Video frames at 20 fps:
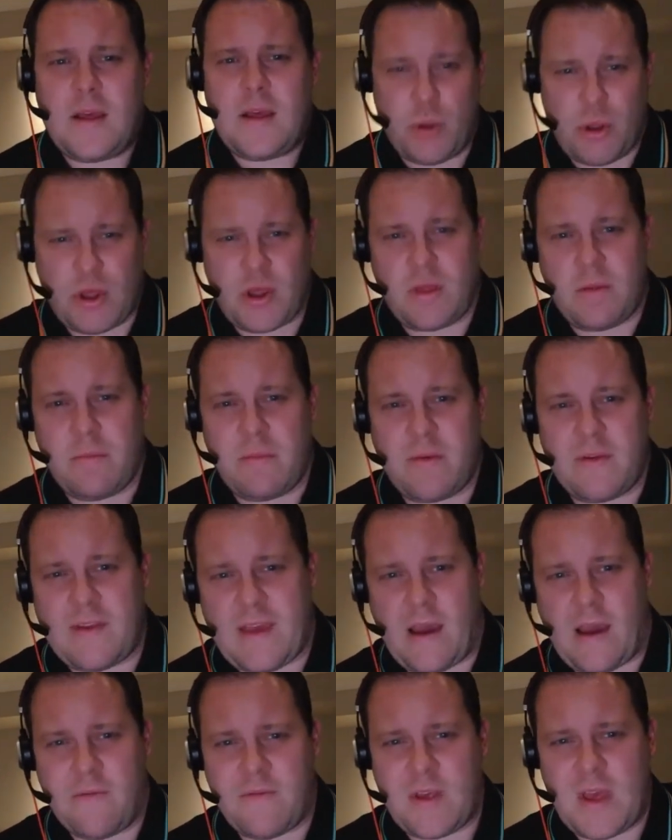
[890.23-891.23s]
pushed
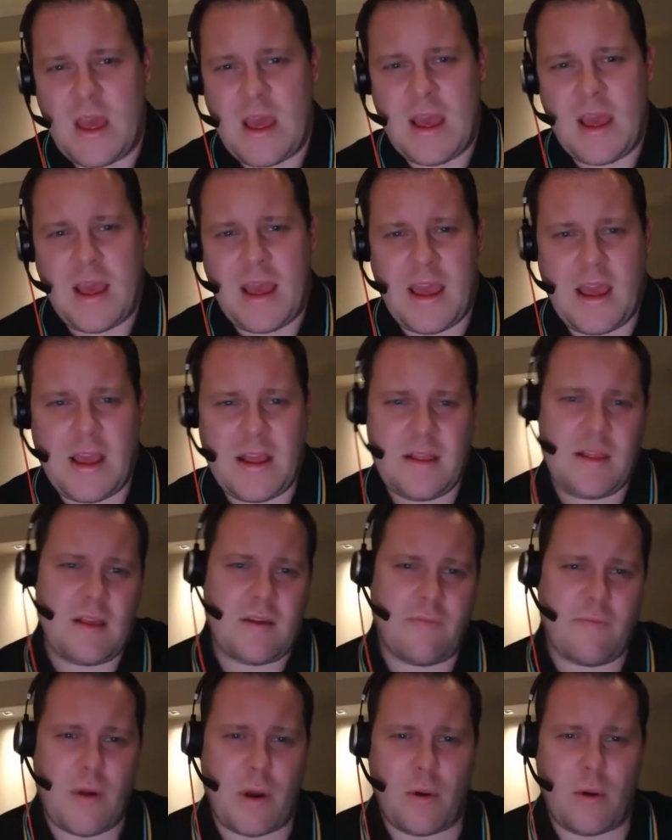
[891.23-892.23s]
themselves in
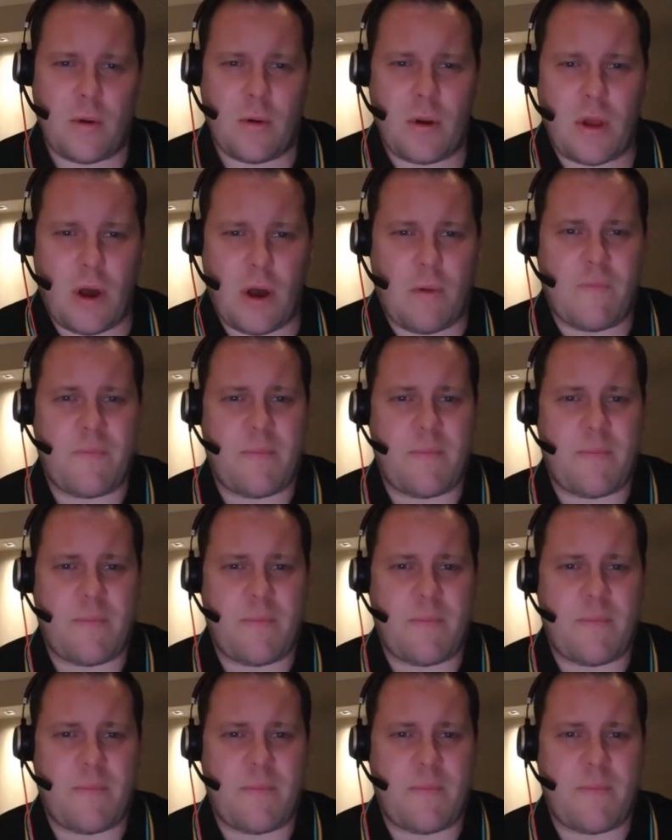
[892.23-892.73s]
the role of